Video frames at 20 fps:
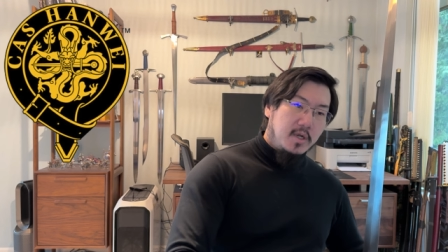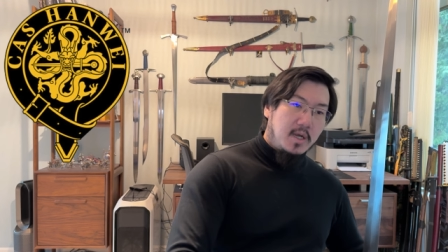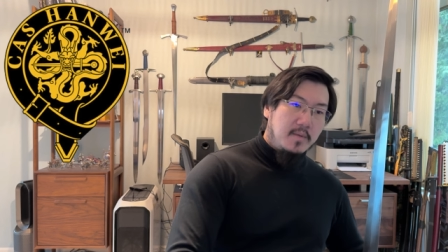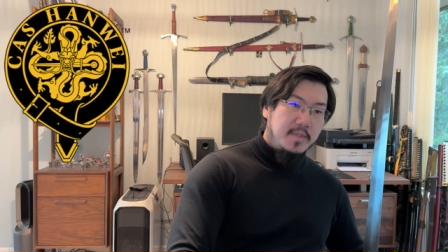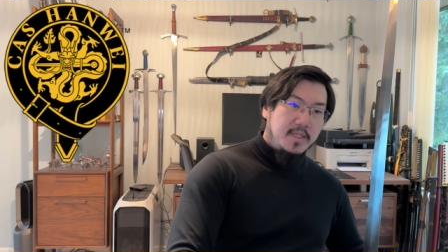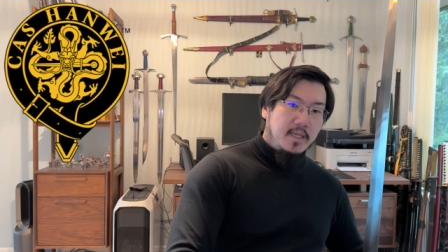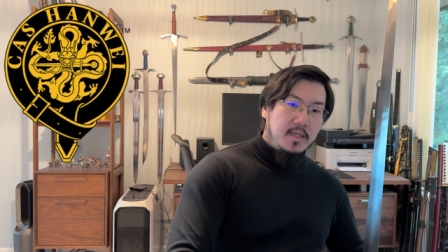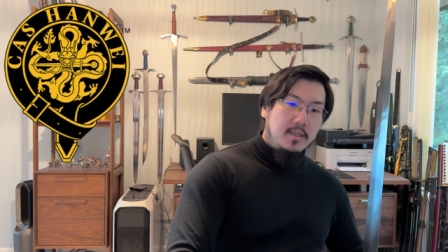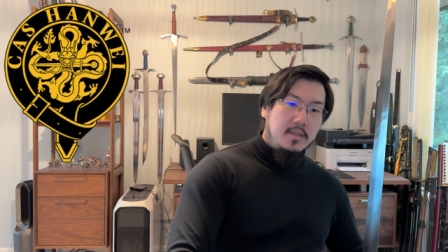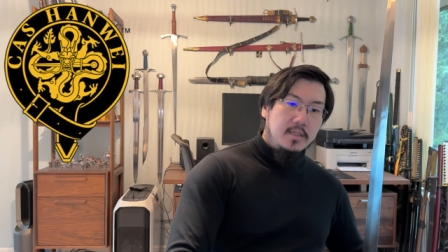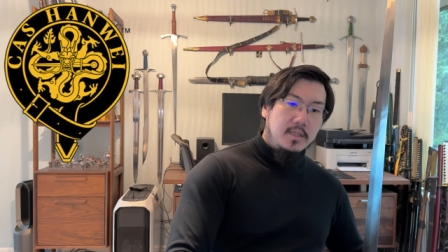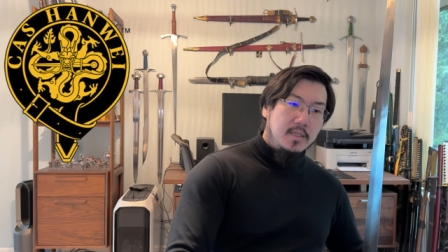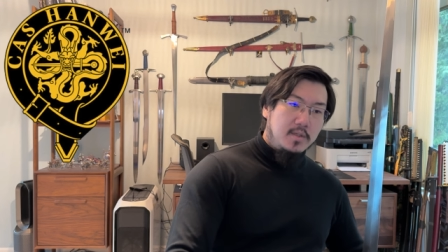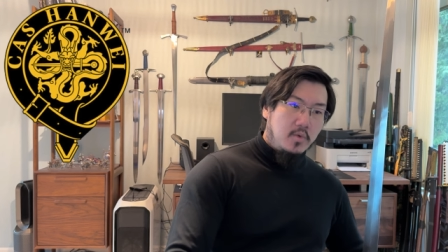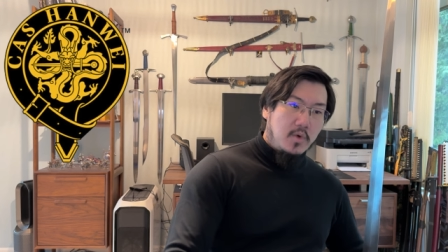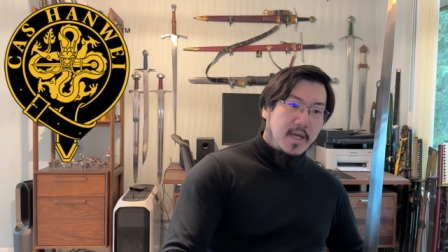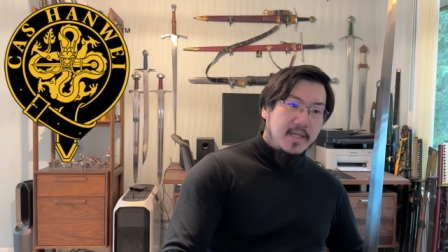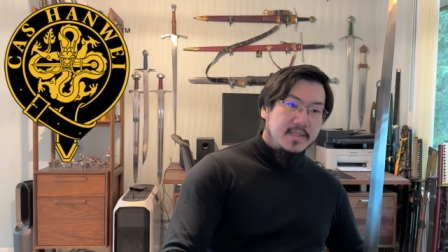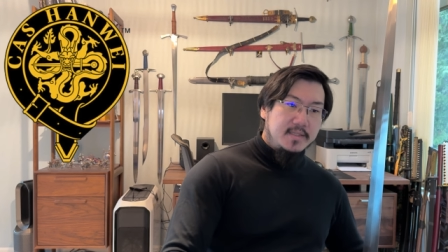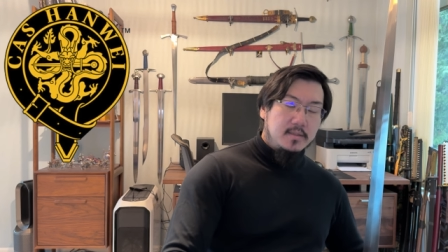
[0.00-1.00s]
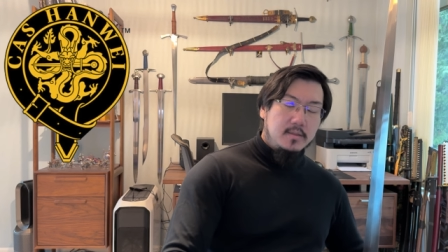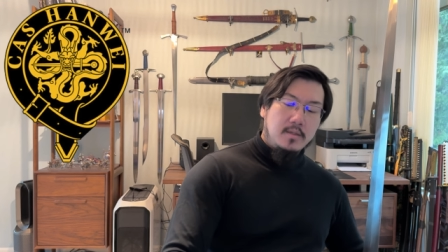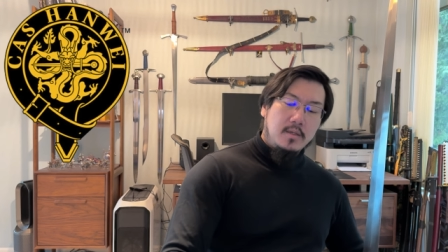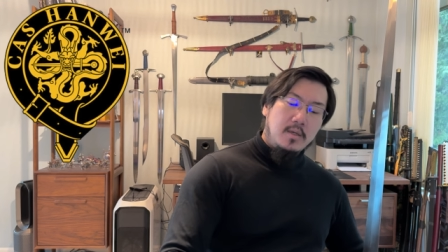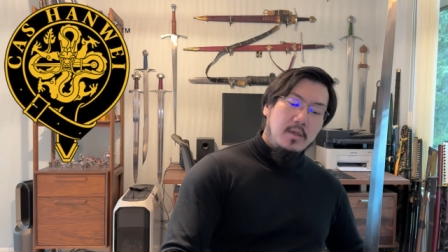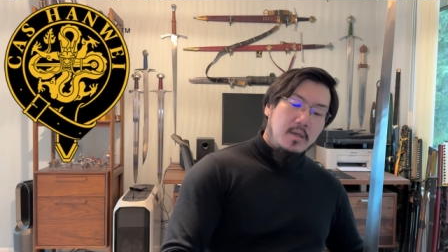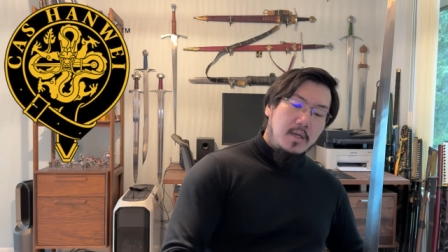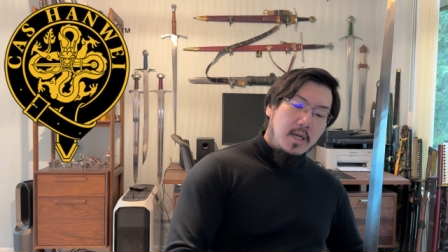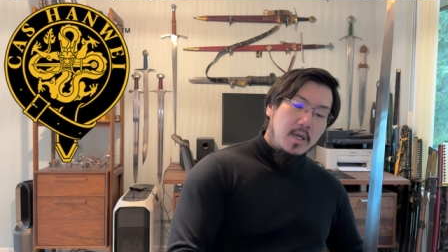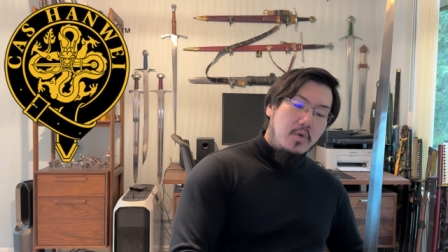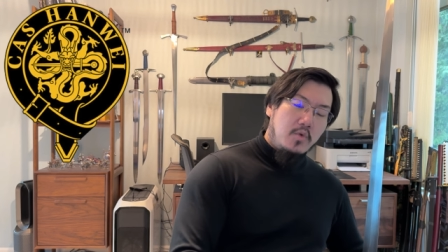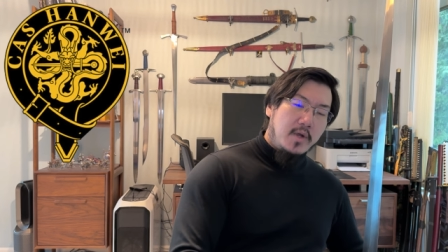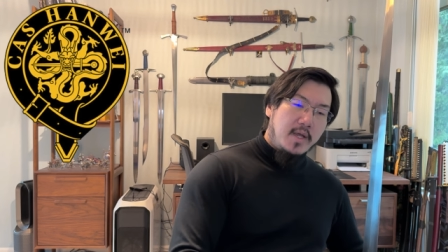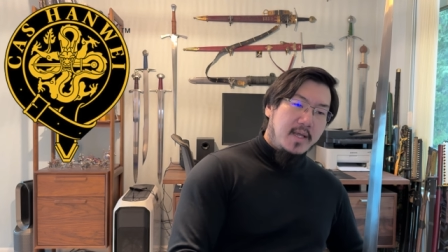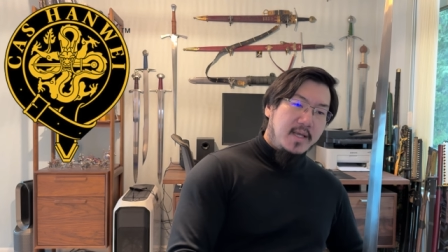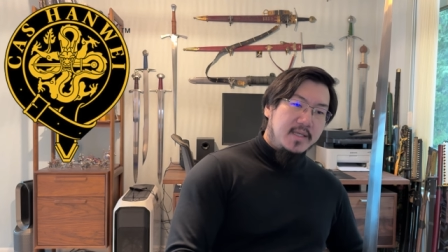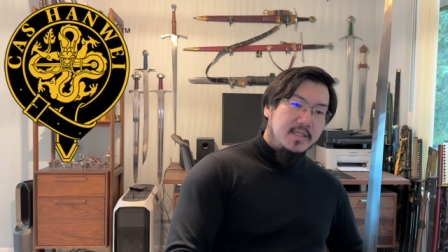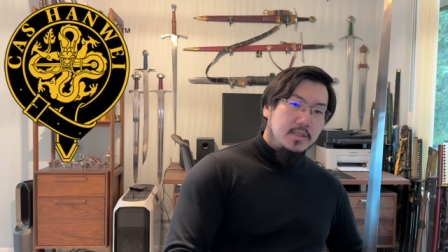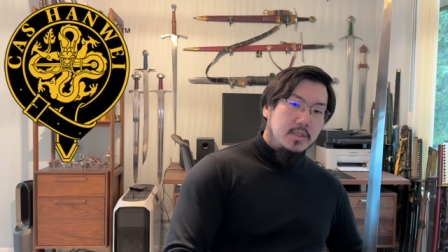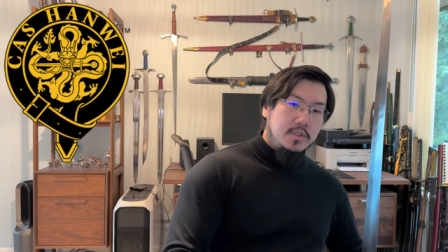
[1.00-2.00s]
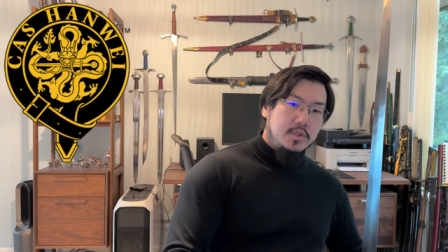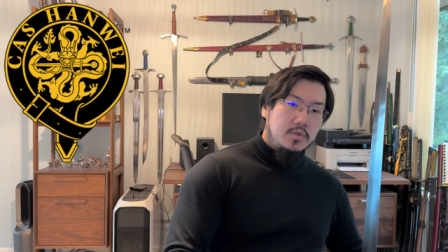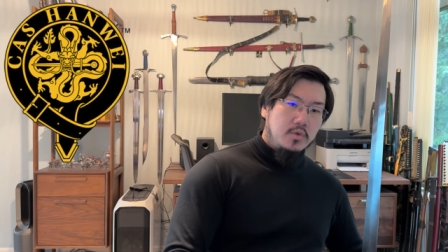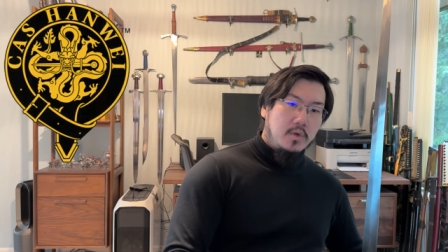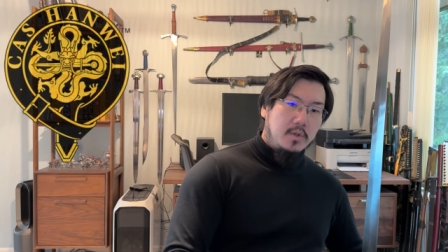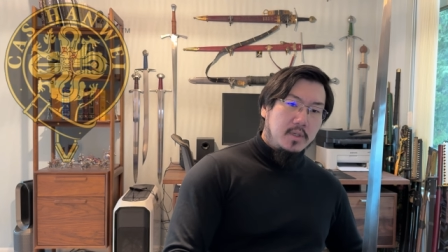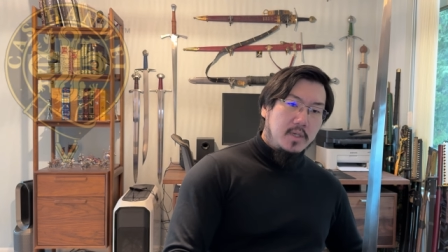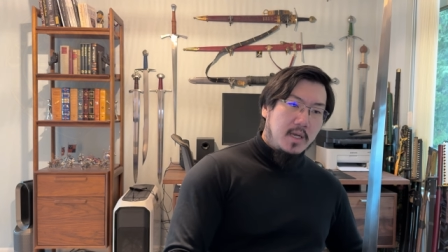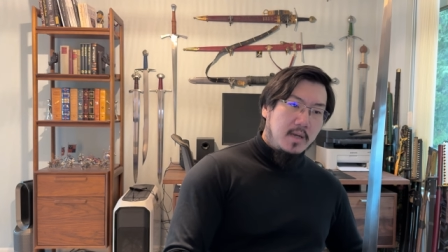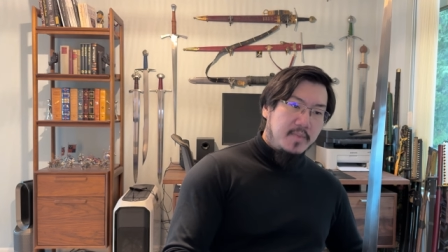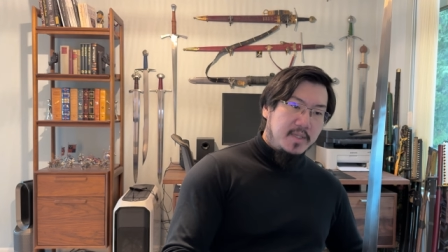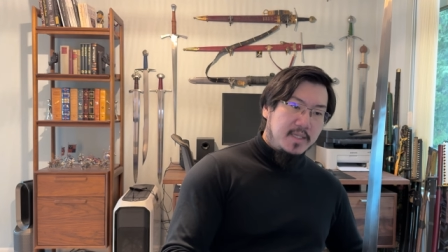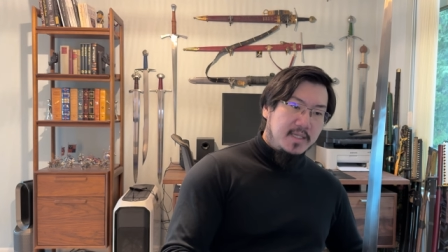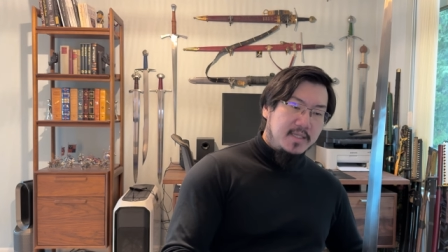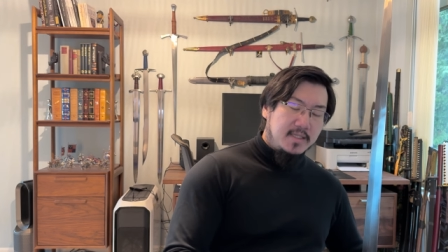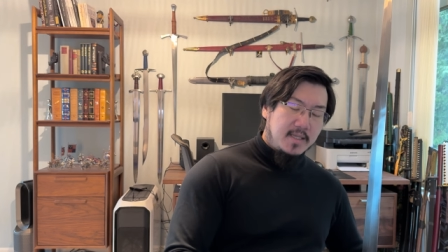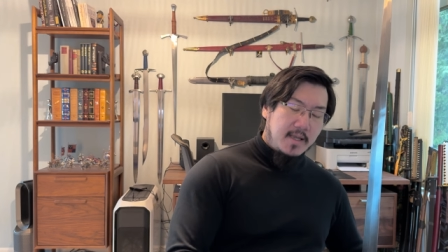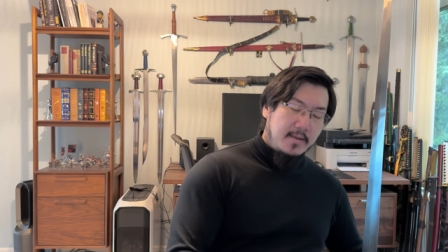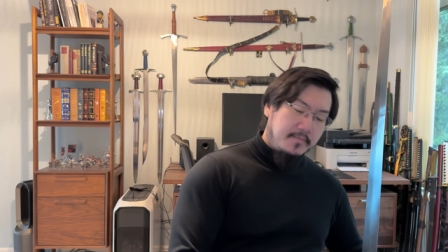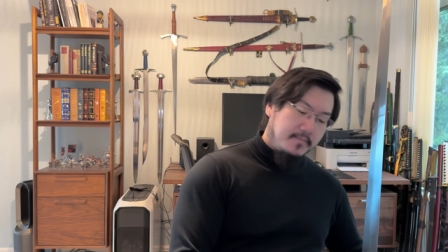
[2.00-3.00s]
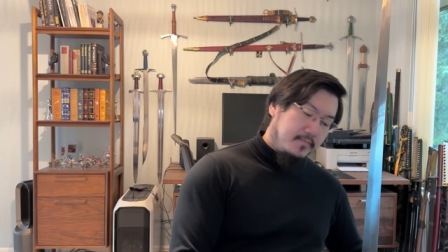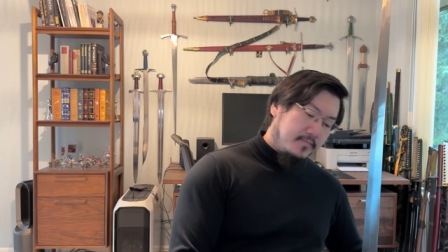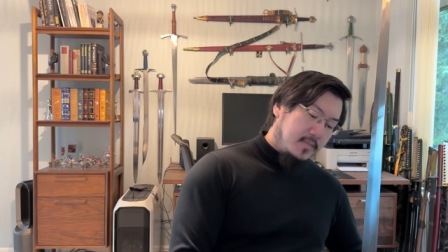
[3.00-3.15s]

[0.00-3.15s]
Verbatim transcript: company in the West. Hanwei is a sword company's name.